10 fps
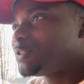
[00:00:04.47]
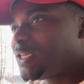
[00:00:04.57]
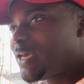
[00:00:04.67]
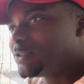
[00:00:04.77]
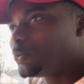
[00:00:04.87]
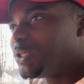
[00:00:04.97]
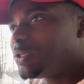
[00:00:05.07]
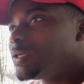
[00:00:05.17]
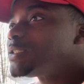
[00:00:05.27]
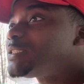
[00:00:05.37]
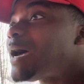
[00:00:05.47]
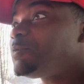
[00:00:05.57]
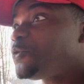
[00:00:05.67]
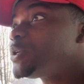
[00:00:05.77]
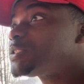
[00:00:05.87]
last week shopping
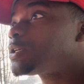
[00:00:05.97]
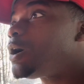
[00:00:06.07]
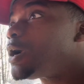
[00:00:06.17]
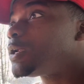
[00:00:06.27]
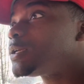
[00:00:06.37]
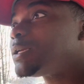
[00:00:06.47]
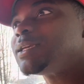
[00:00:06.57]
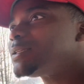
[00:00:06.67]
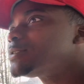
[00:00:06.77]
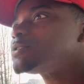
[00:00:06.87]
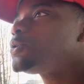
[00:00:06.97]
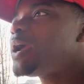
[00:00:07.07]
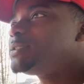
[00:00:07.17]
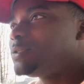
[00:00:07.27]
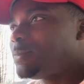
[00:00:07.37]
for Instacart. It's crazy, my